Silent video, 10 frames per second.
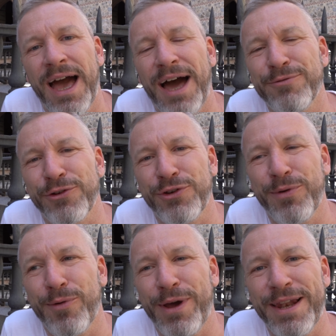
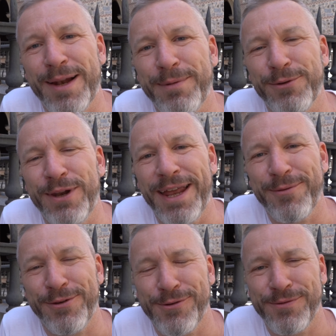Unfortunately, we were a little bit too late,
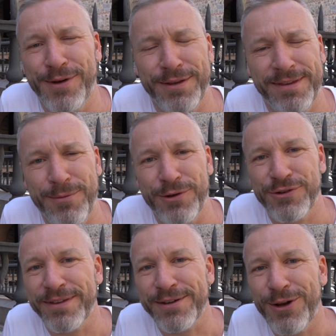they were
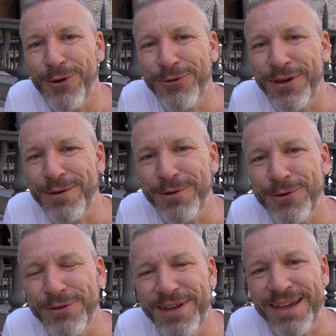just closing. We
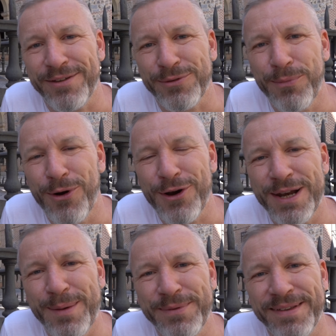could take a small
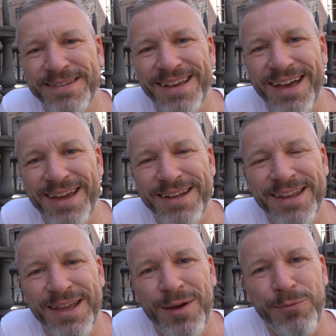glimpse inside.
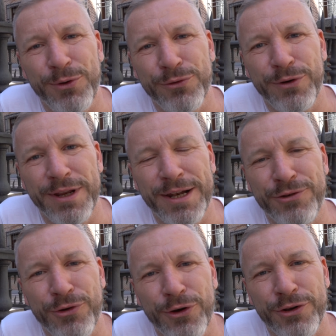Beautiful little
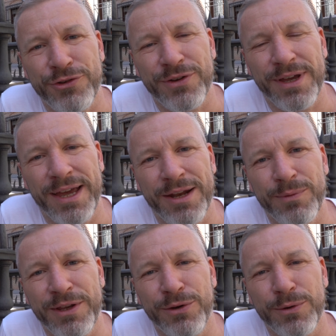church, and
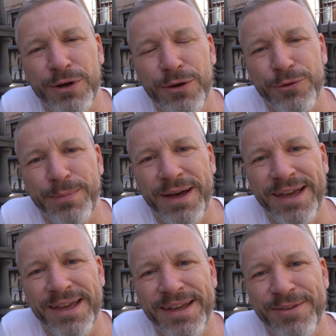when you're close by,
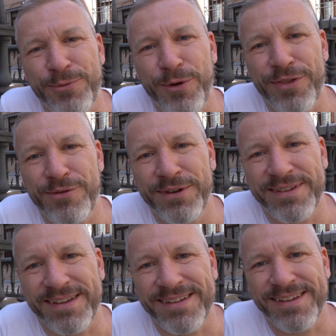it's worth a visit.